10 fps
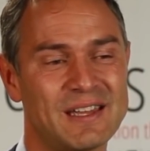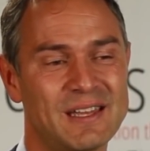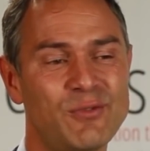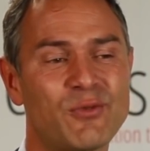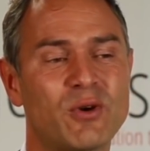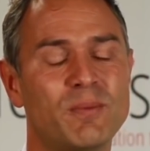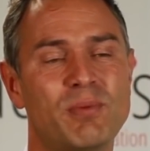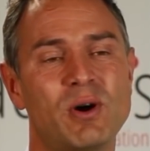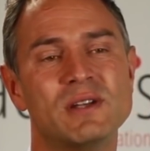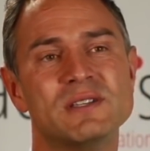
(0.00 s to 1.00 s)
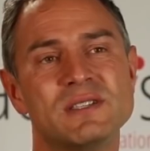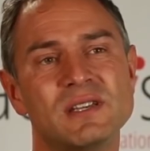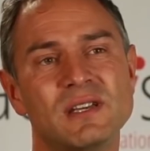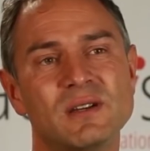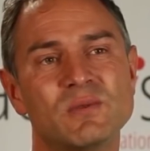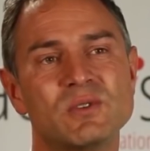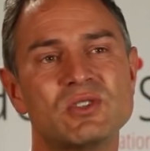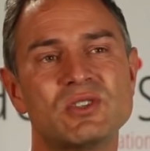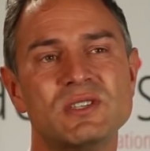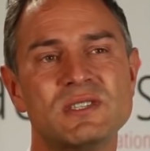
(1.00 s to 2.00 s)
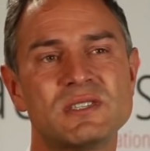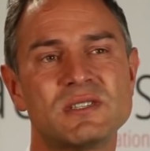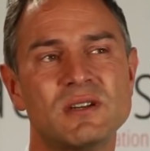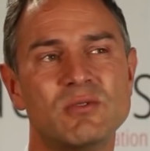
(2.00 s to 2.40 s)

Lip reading: if foreign policy was just